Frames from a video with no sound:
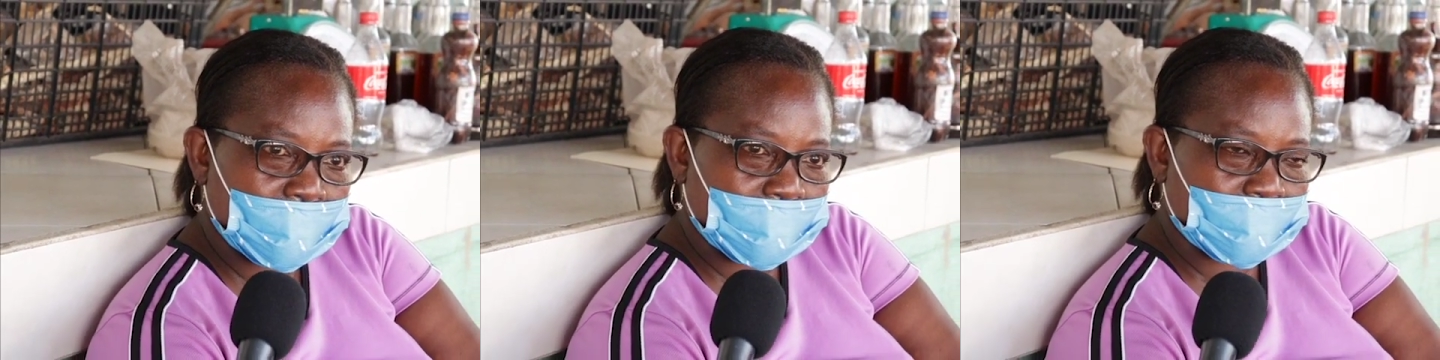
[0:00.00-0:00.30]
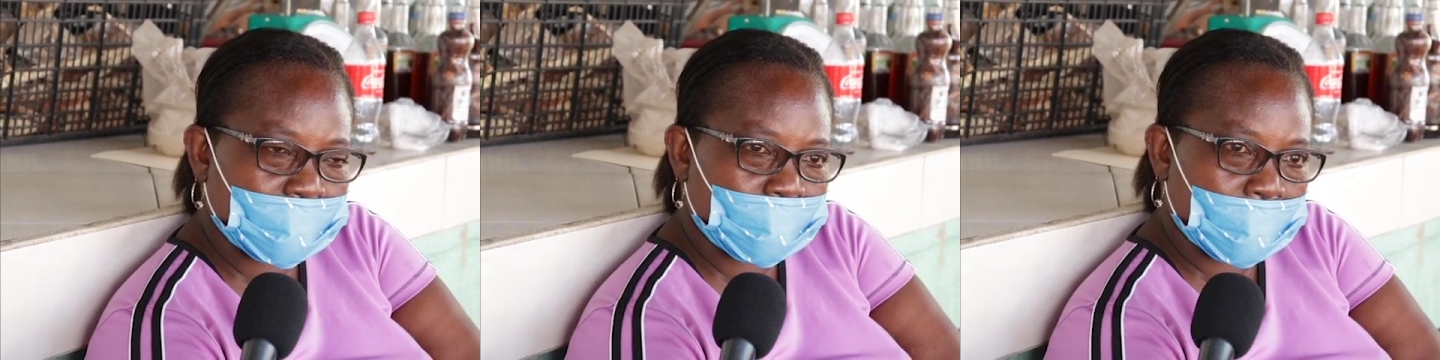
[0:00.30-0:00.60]
I
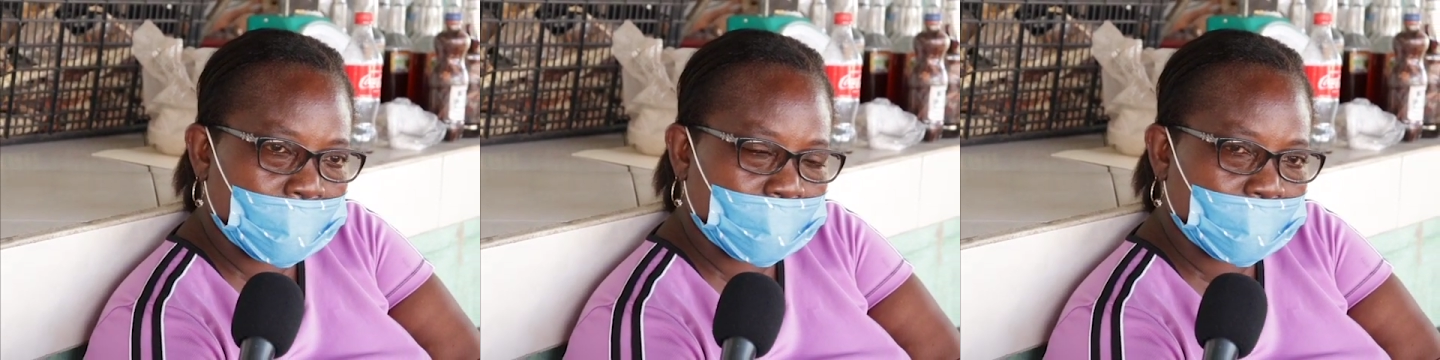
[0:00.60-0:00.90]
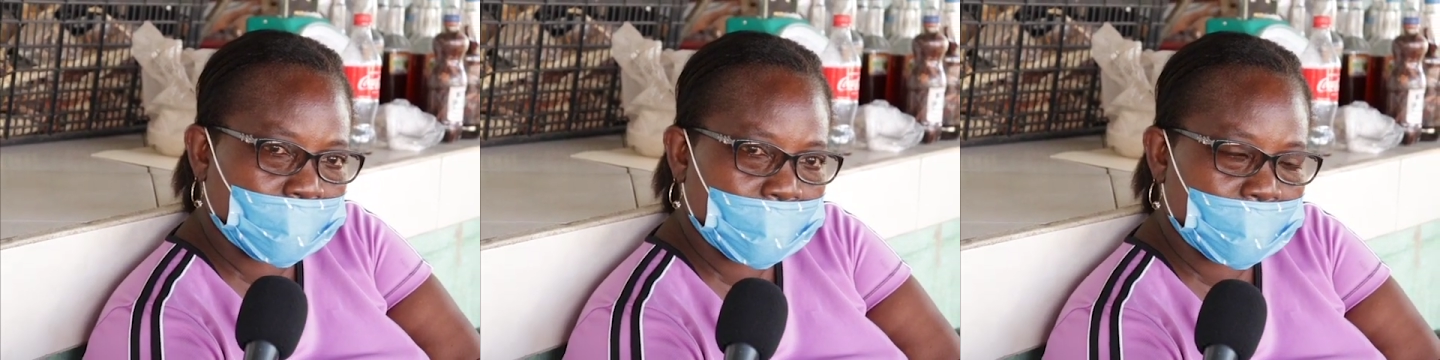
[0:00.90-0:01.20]
said, wow,
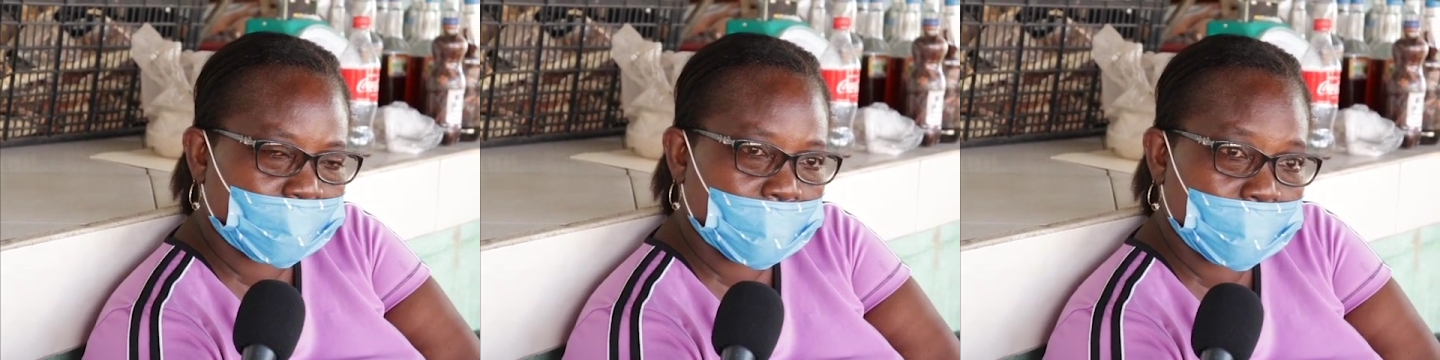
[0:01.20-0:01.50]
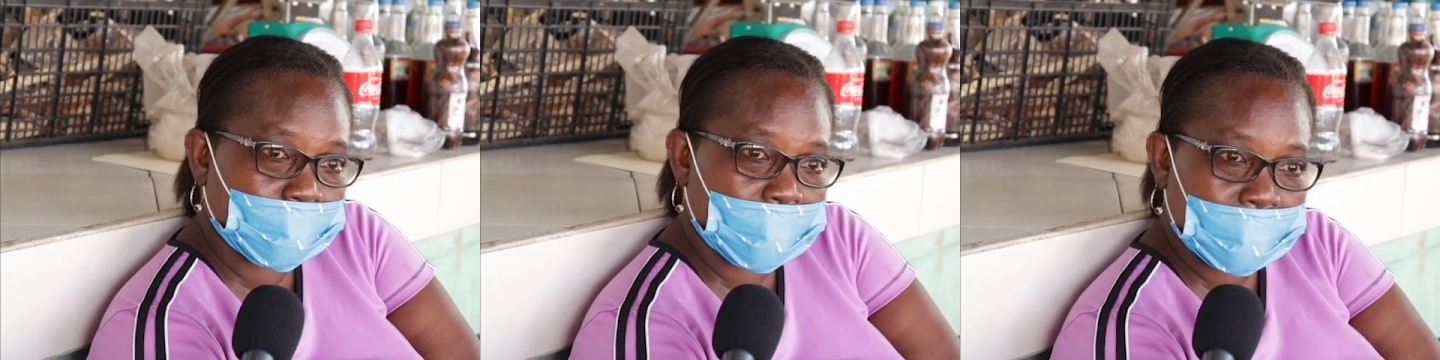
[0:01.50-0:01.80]
I know here
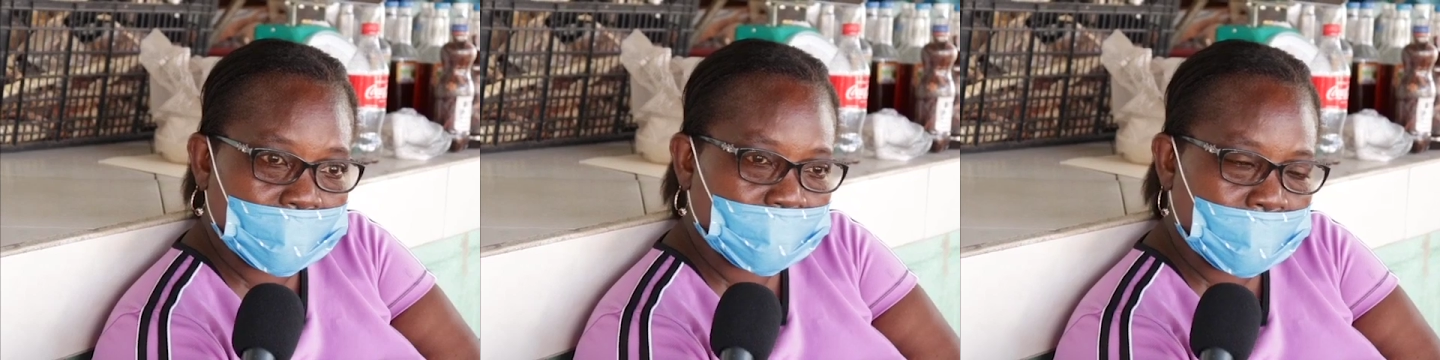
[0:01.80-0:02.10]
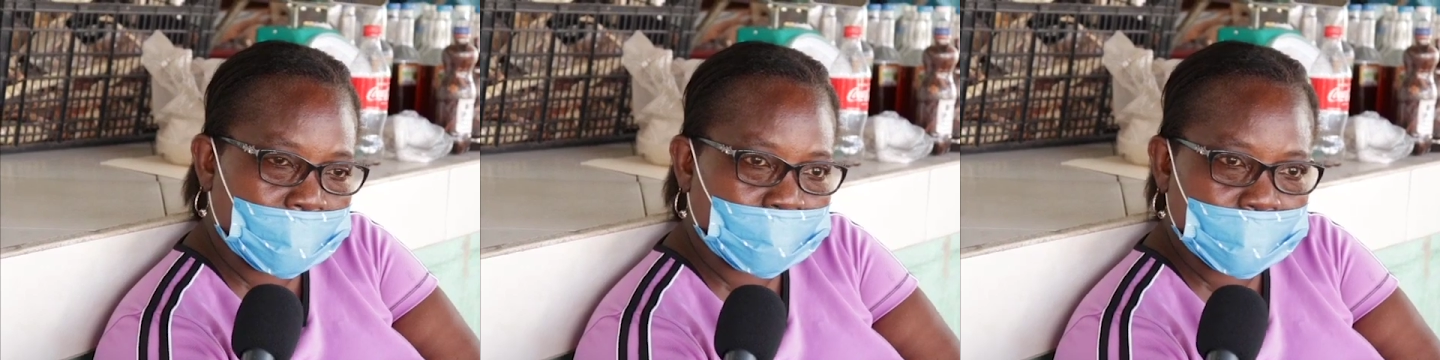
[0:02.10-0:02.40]
for you long
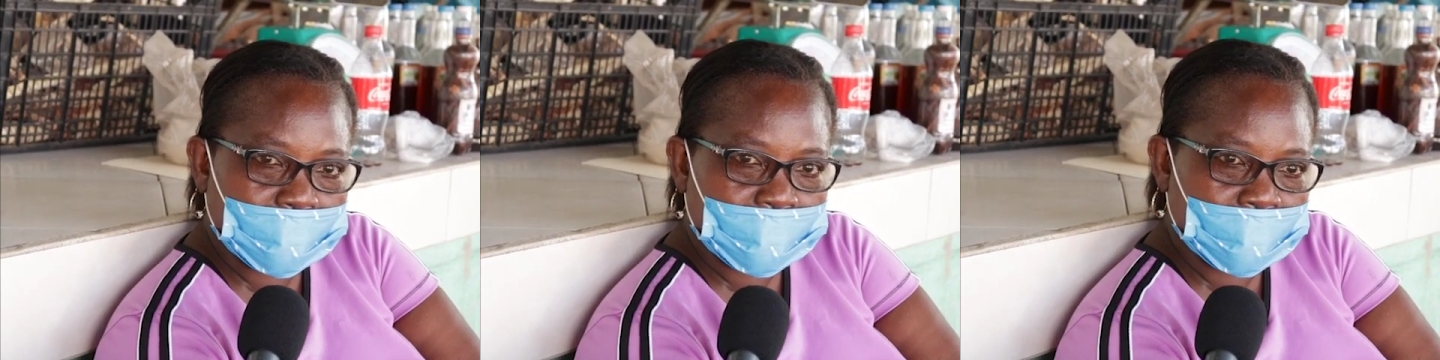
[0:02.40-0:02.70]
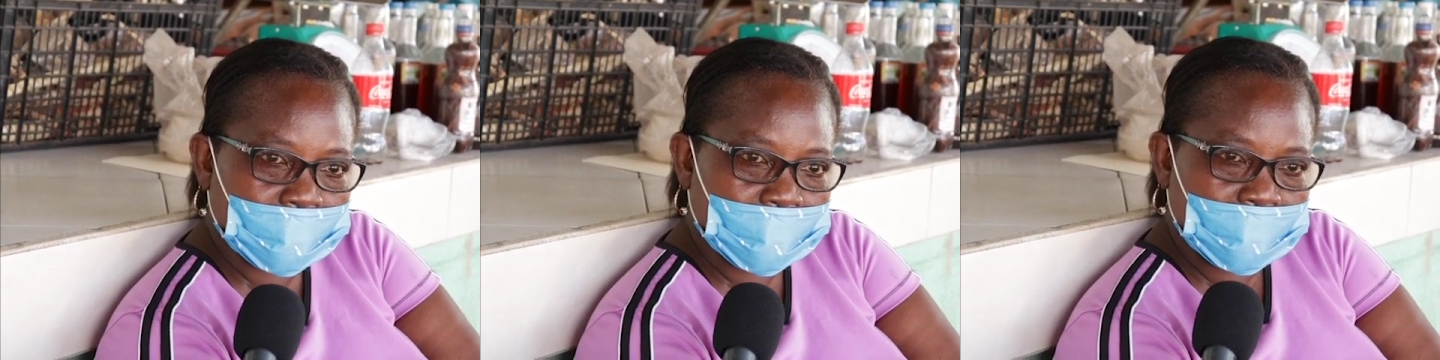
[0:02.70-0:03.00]
time,
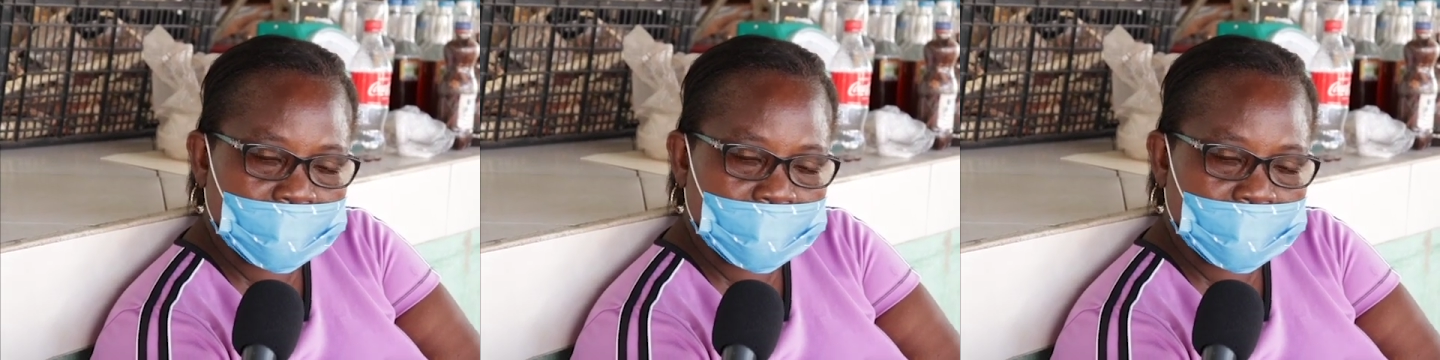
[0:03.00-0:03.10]
Punchy.